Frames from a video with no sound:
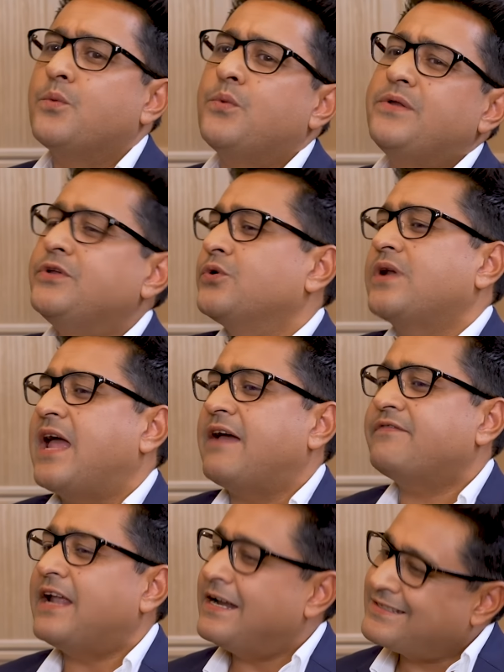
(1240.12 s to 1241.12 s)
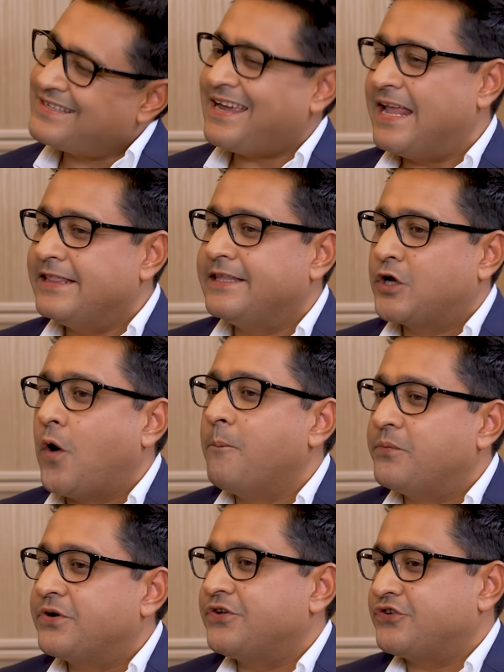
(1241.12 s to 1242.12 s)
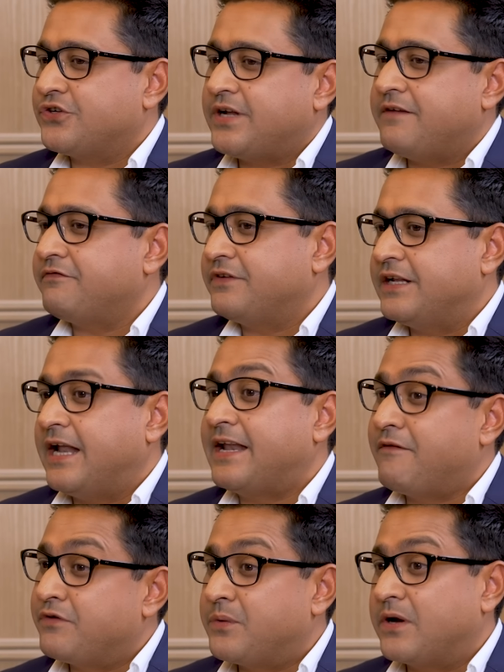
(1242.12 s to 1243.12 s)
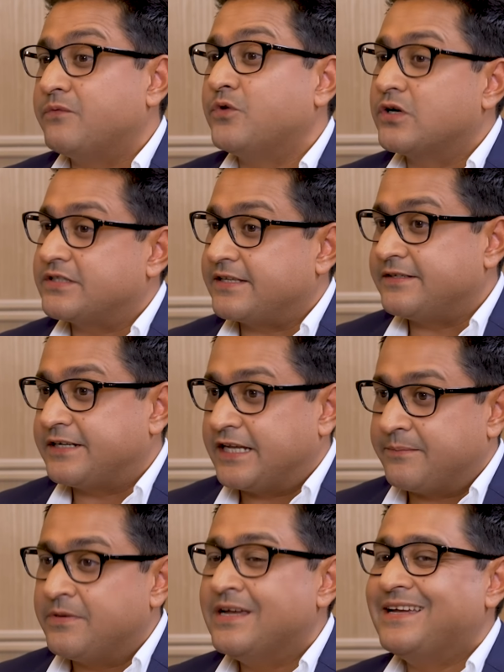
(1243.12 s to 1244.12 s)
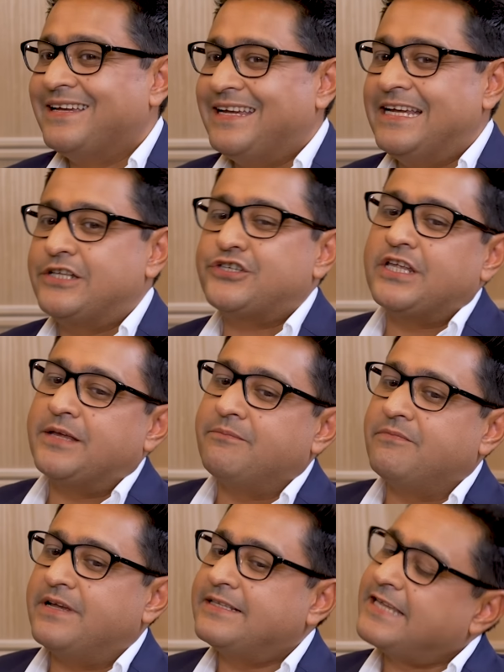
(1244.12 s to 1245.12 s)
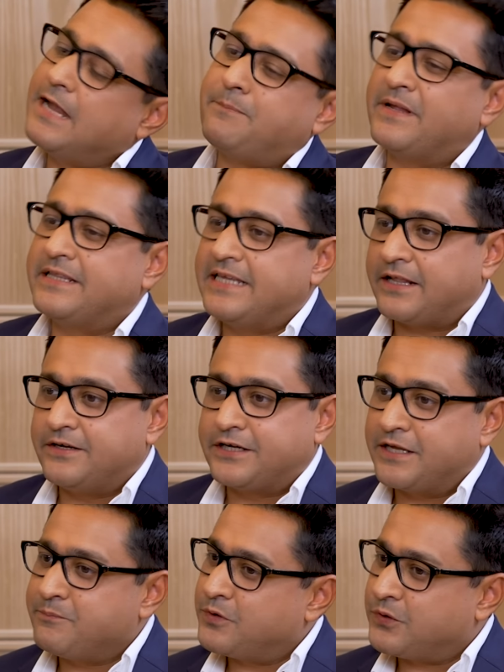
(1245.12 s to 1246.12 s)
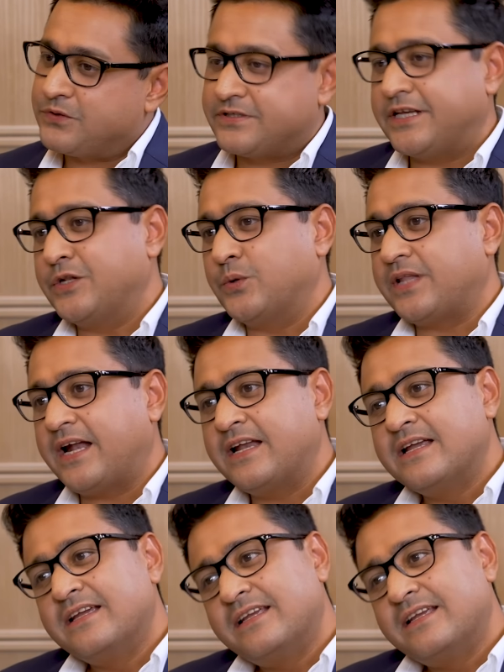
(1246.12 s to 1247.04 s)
when you don't have that it's a healthy competition i feel and everyone works as a team each team is helping the other team because they know that